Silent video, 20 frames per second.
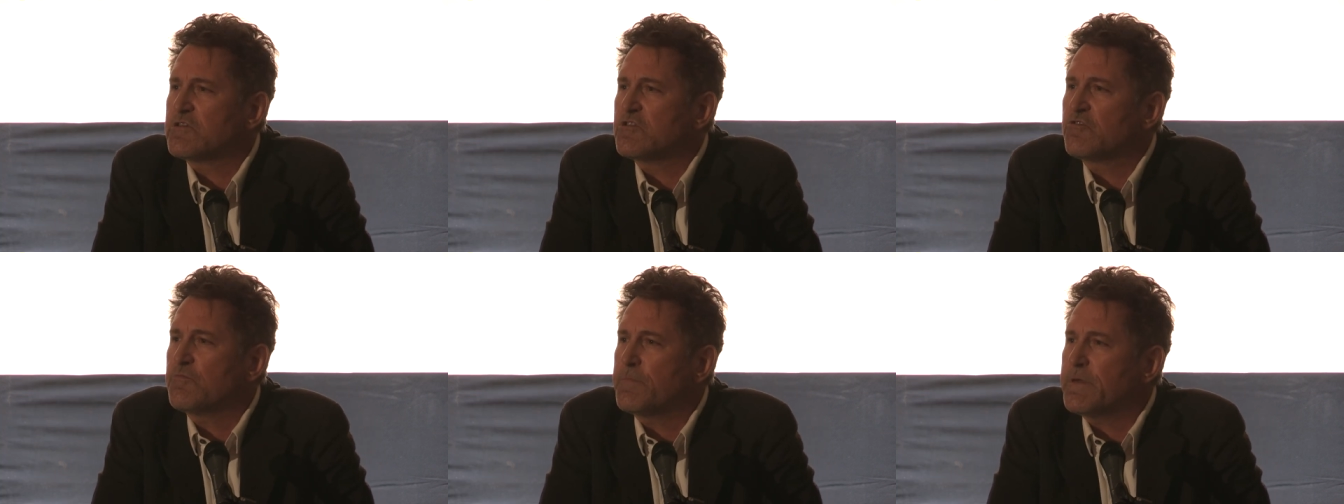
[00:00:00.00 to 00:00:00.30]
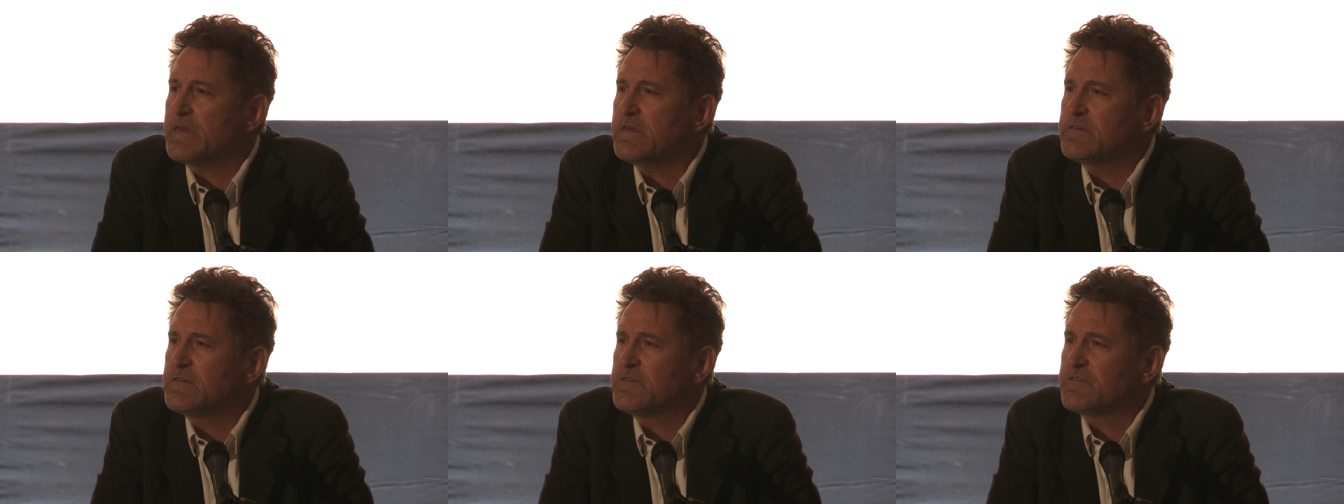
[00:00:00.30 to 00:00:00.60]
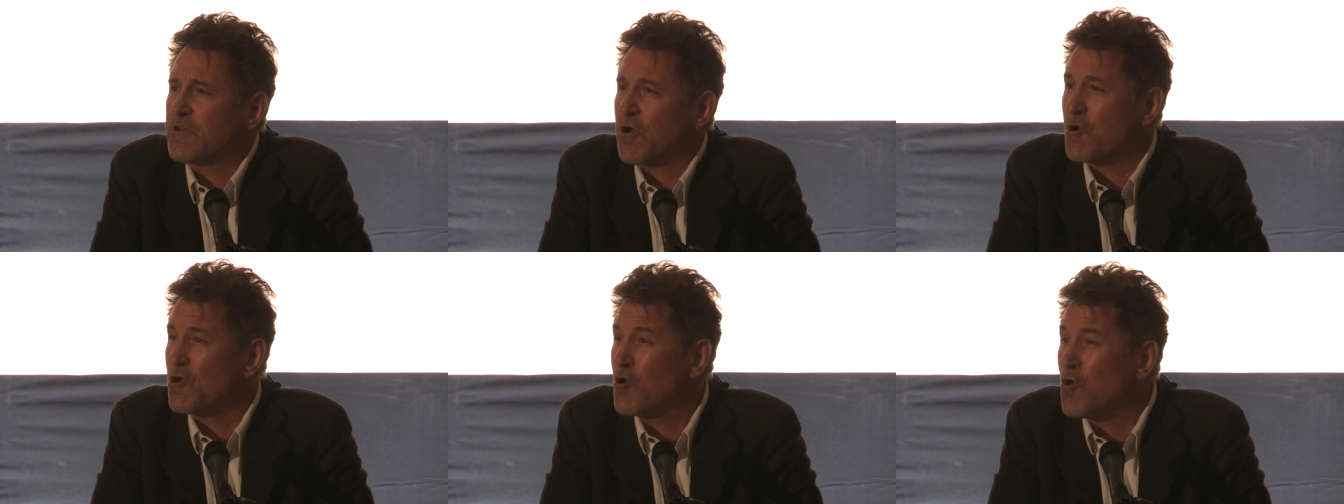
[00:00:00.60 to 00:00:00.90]
a
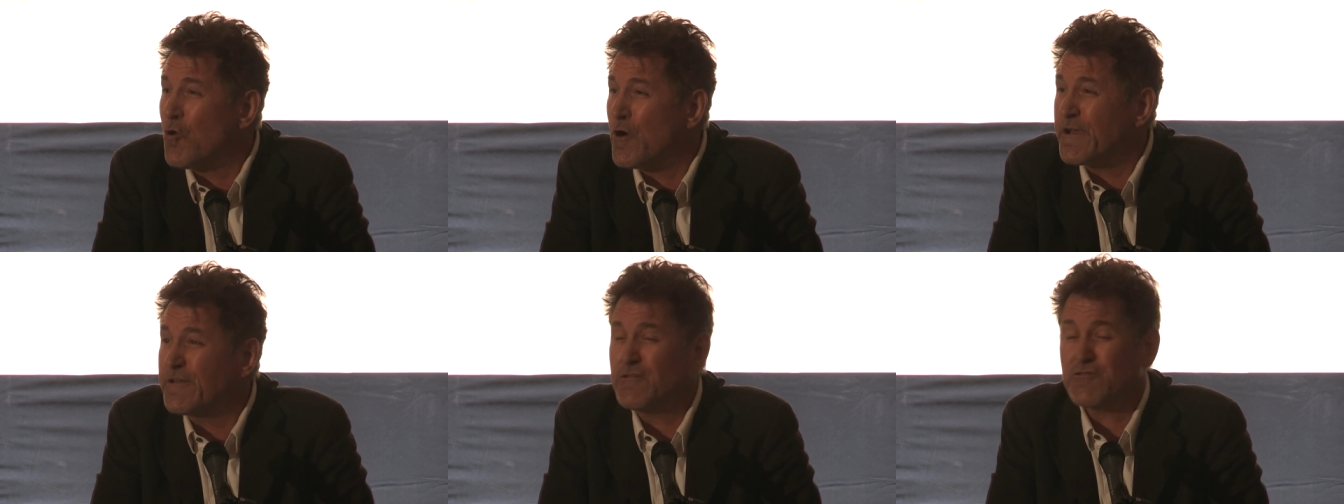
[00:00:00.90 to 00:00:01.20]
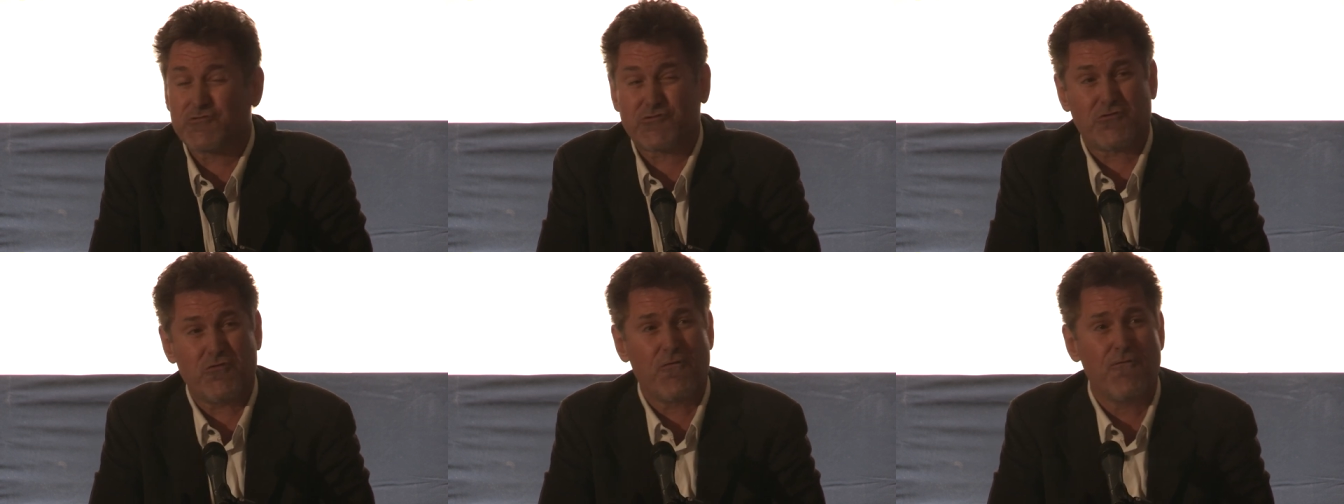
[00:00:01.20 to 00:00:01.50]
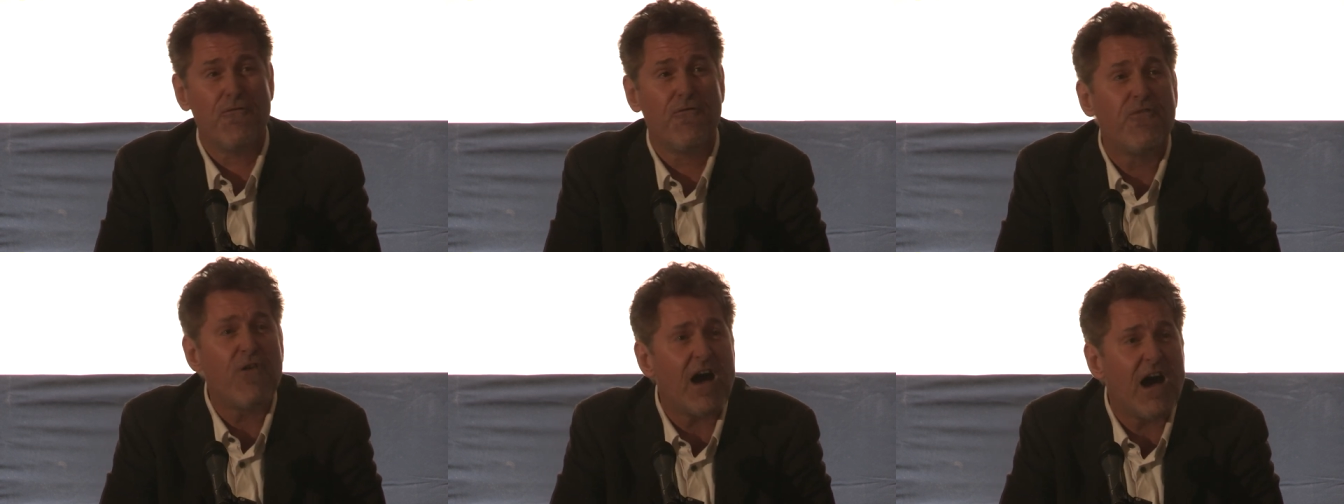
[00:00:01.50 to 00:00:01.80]
species are going to
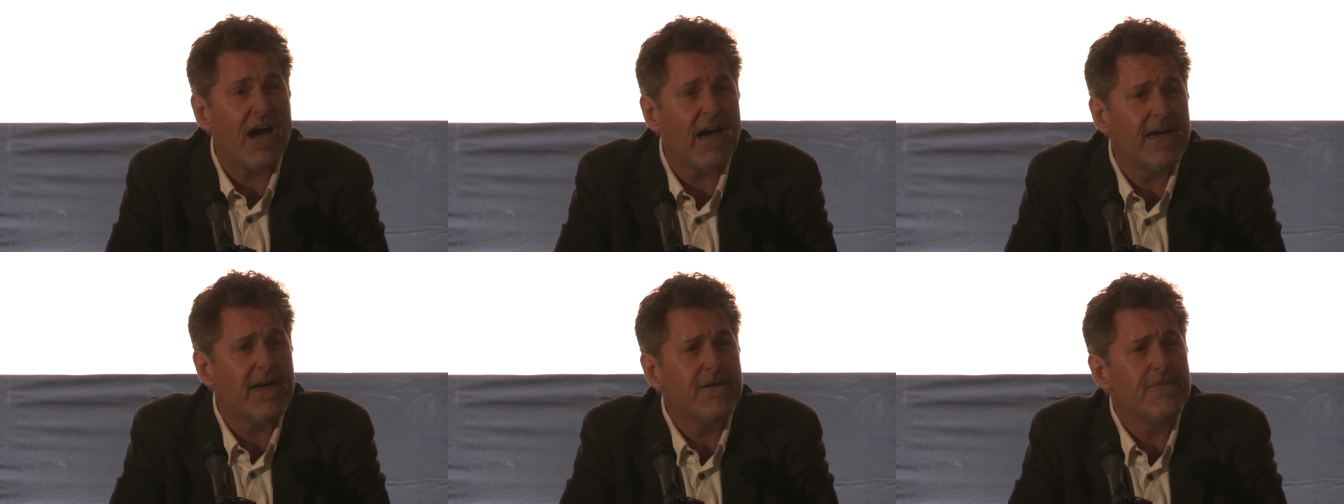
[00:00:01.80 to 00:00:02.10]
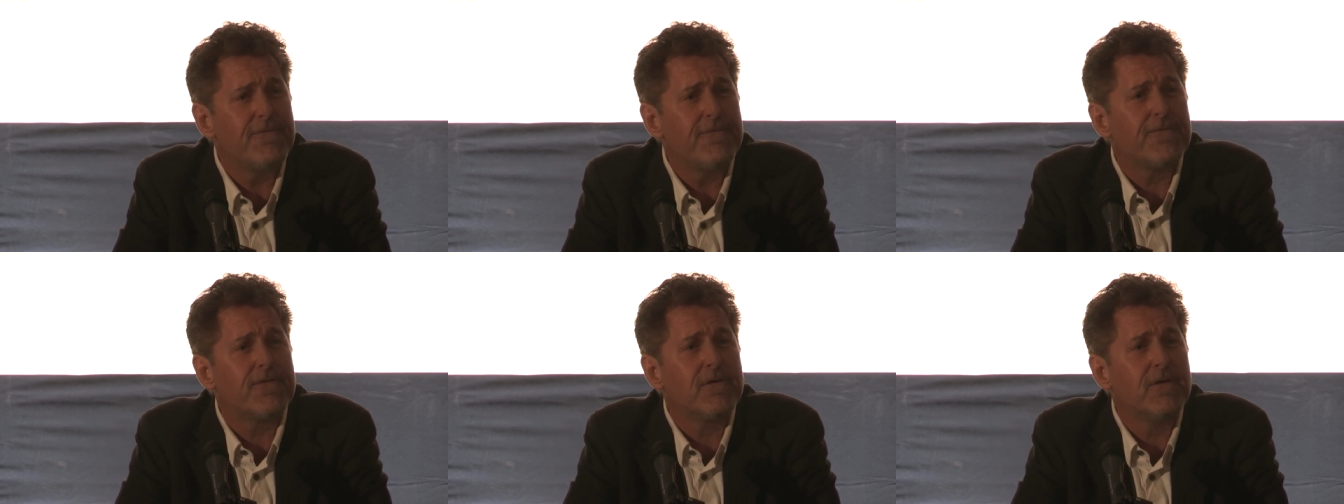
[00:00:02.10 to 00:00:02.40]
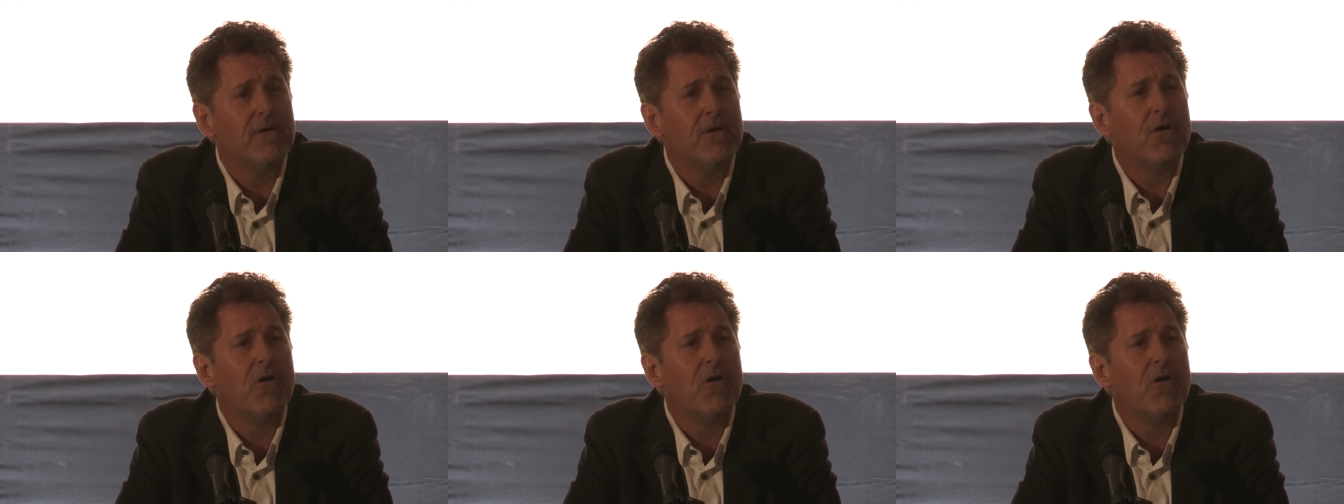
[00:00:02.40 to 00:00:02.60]
survive